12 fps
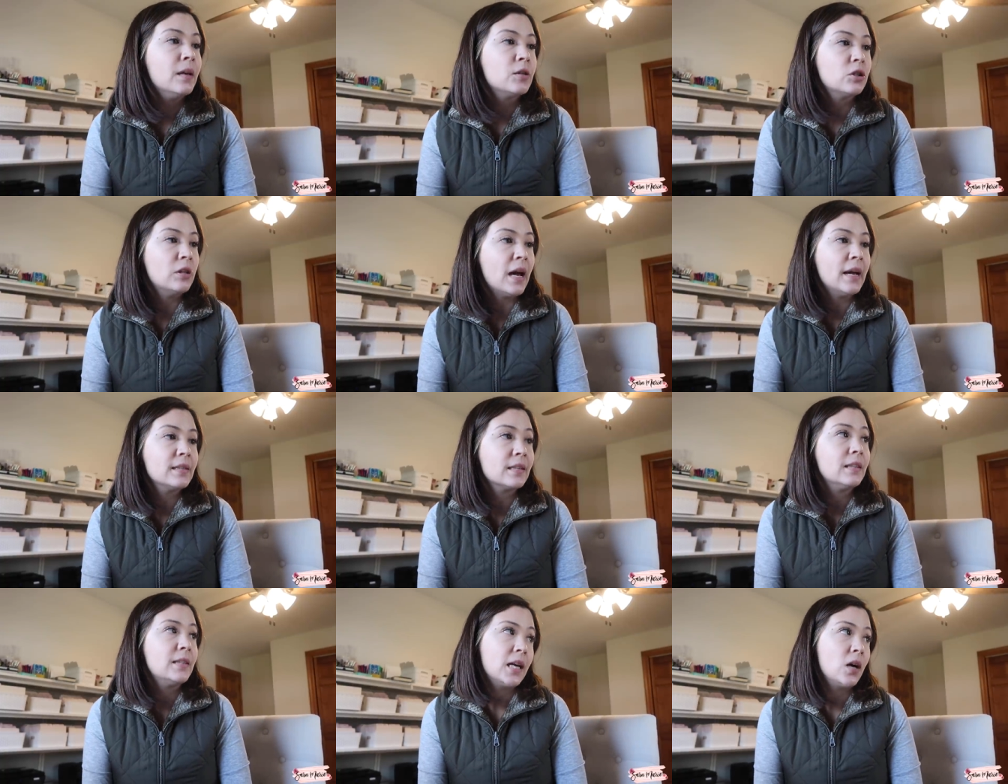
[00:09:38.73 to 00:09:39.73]
July is
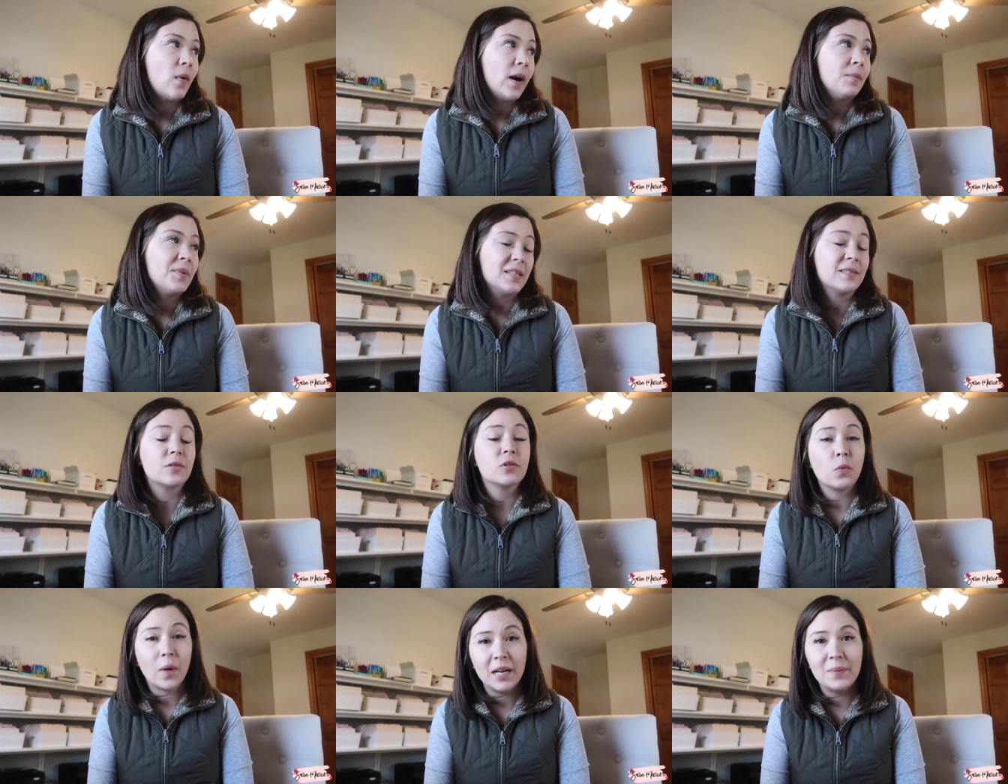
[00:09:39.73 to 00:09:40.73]
going to take a while because there's
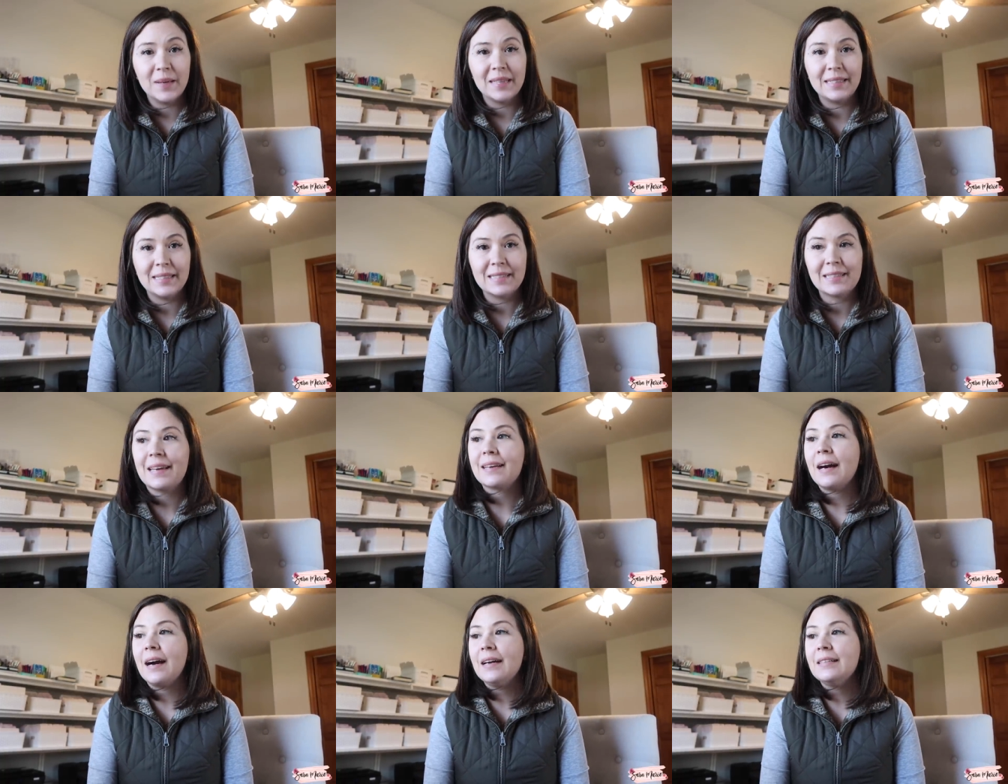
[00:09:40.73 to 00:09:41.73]
quite a bit that needs to get
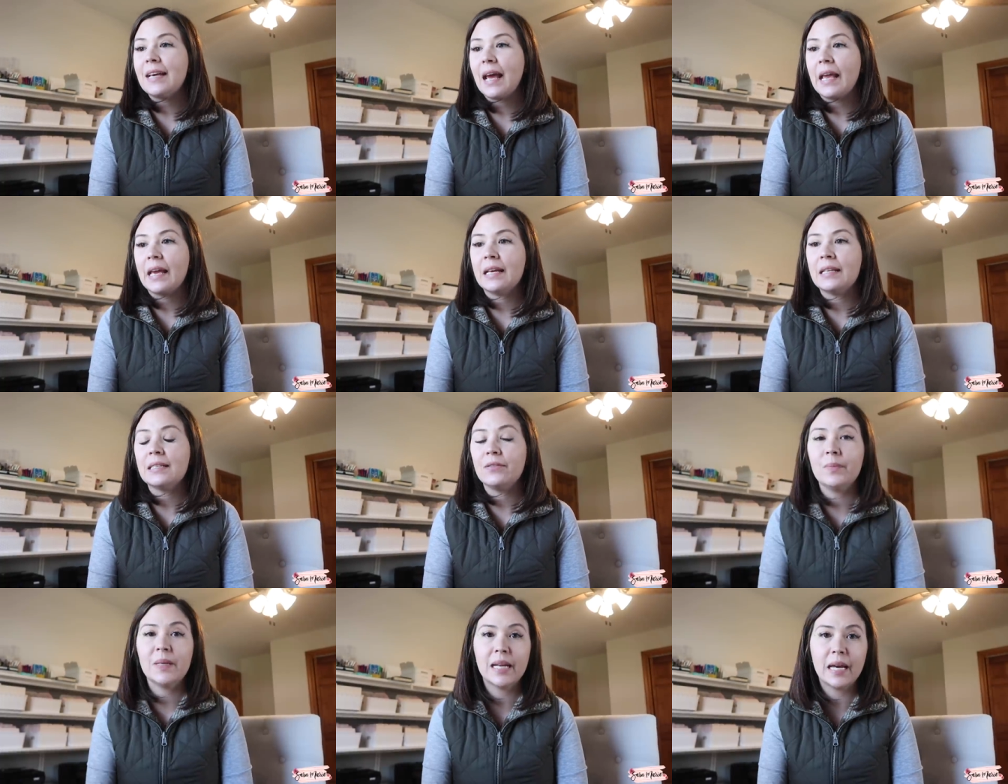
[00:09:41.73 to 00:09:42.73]
cut and it
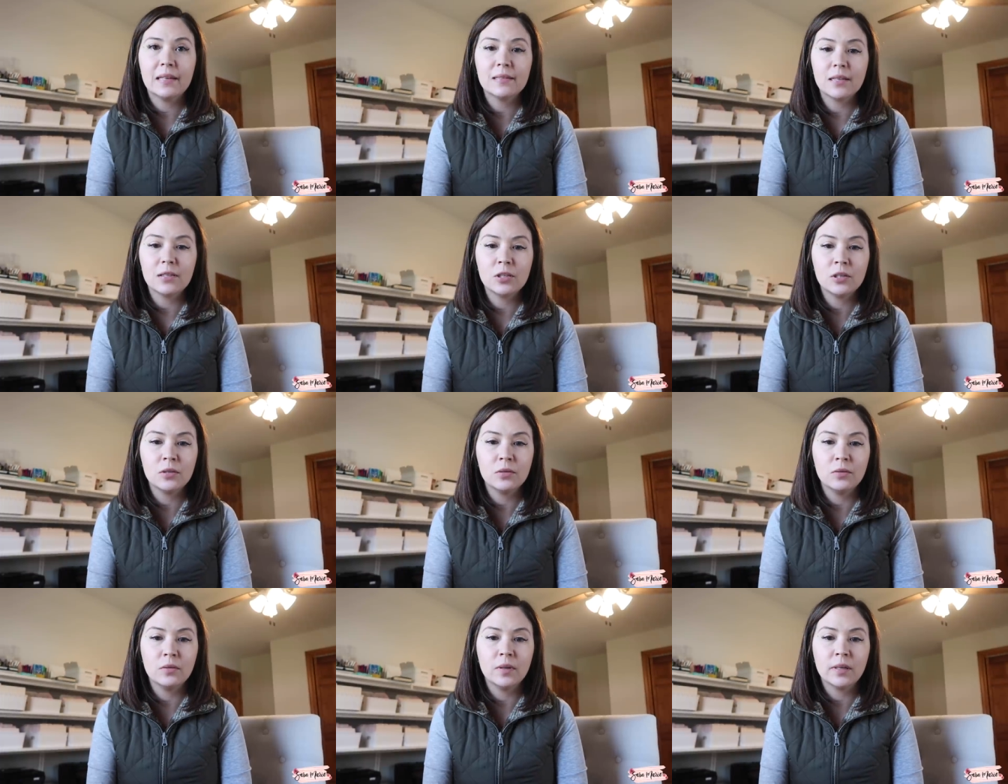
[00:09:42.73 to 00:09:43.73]
would be nice
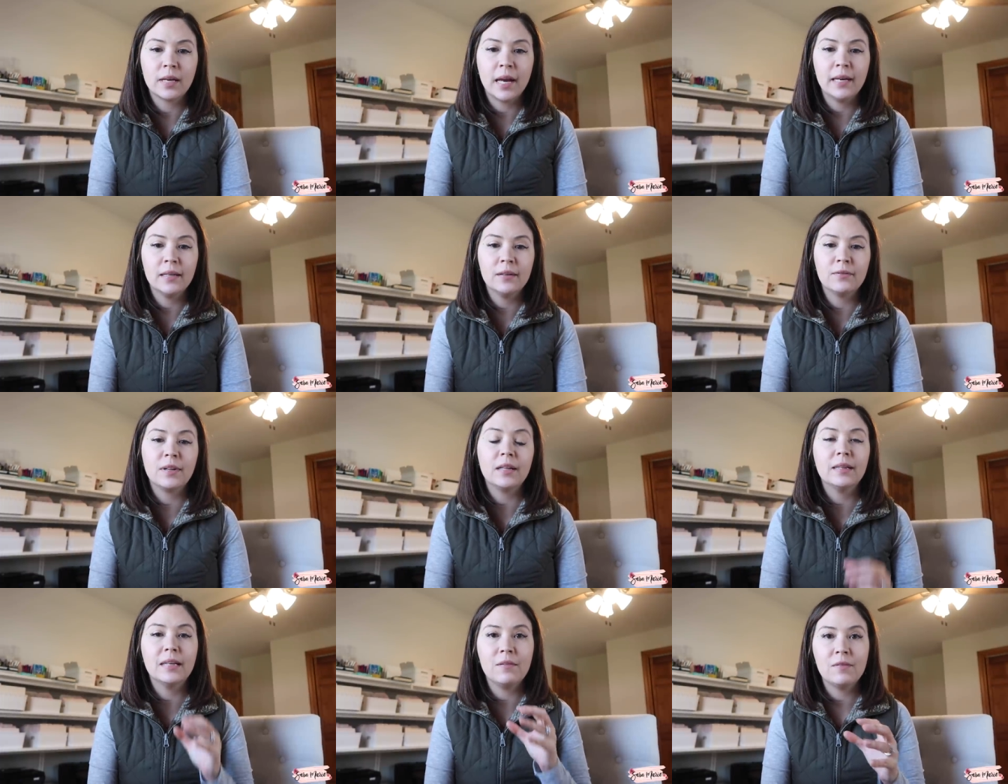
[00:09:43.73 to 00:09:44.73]
to kind of
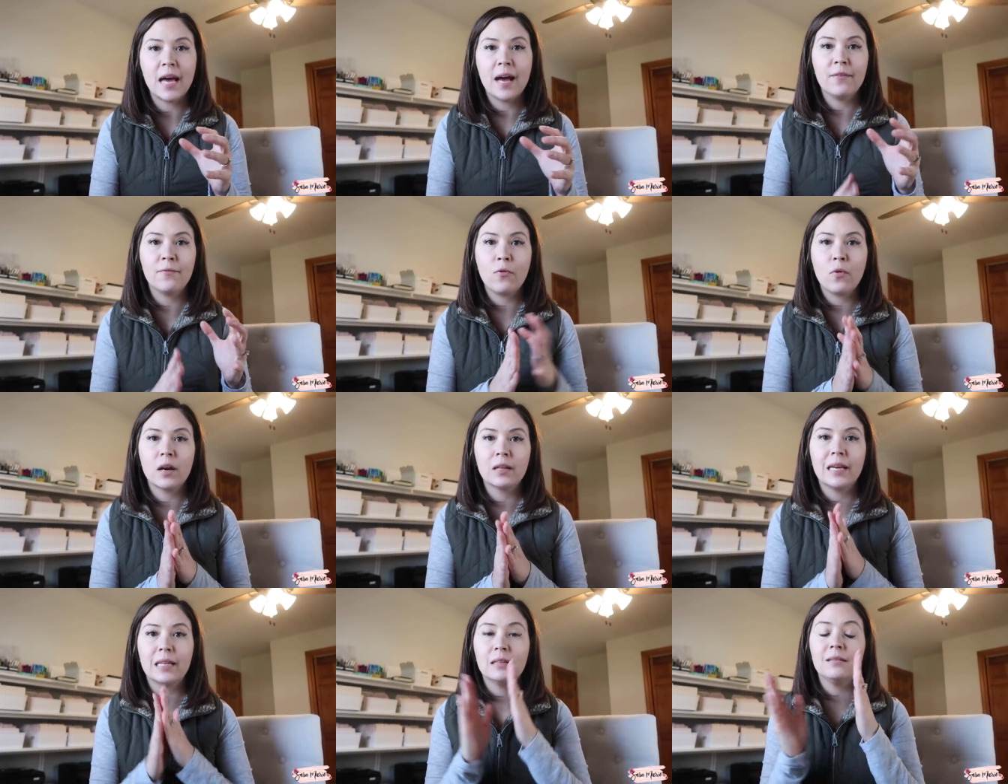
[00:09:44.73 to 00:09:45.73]
leave that for
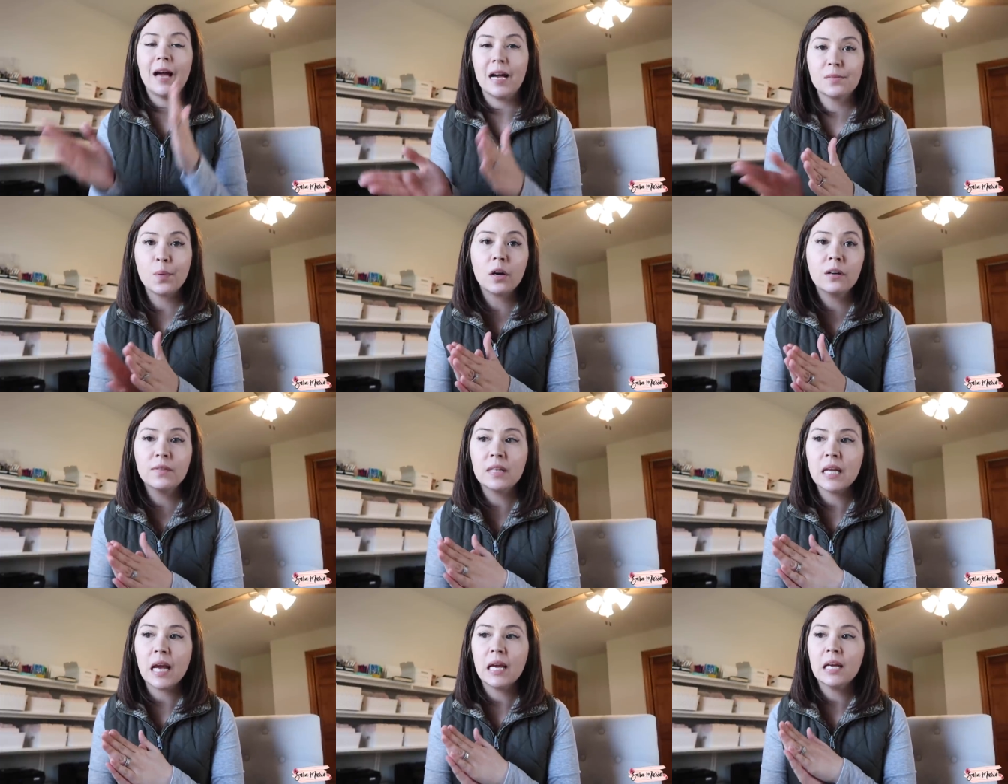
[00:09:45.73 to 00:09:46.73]
like the last part of the
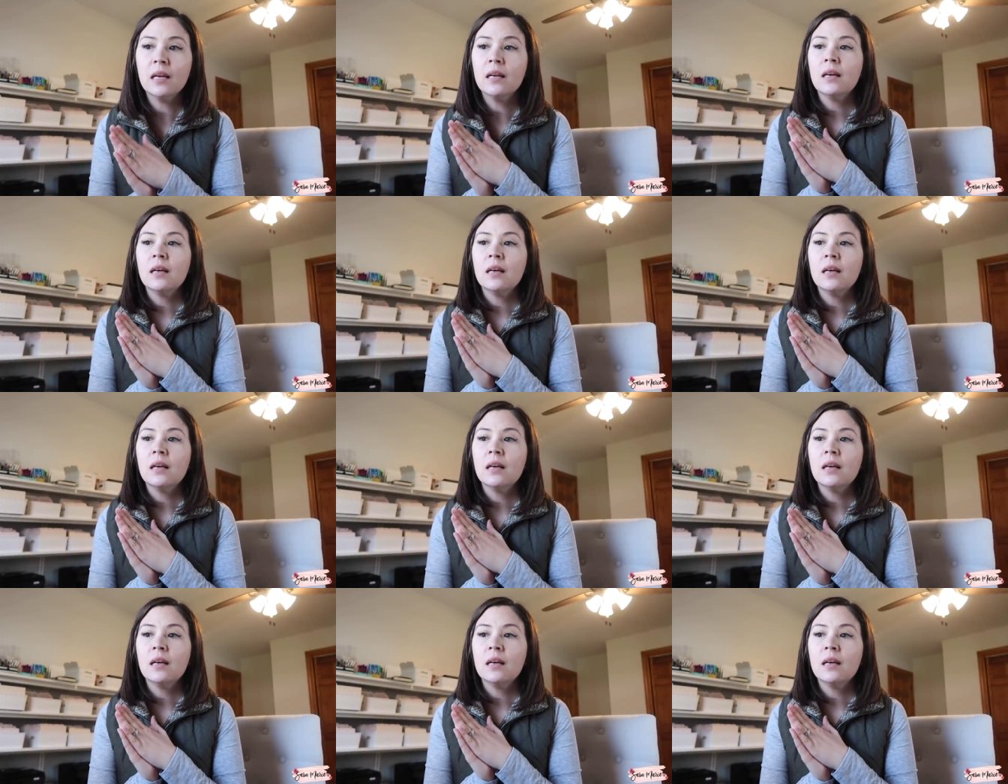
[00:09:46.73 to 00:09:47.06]
day